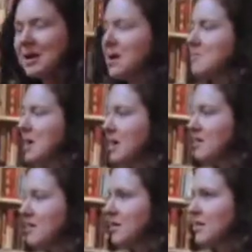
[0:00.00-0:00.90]
Um, mm-hmm. I,
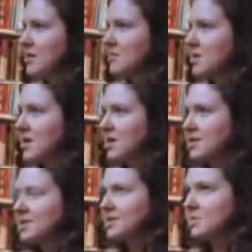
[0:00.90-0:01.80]
am an
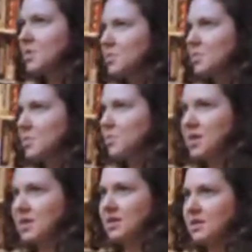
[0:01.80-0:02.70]
artist, I've been
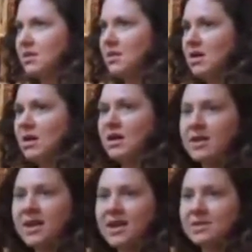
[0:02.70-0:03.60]
working in
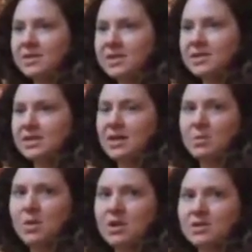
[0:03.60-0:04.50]
art galleries, and
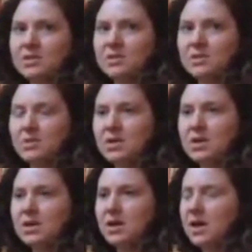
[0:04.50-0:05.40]
I wanted to
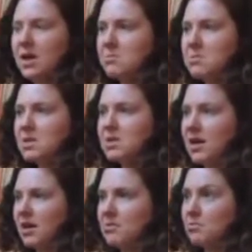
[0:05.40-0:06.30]
um,
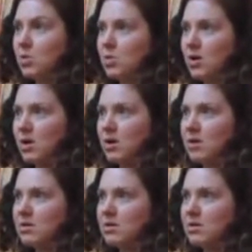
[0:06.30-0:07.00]
get more,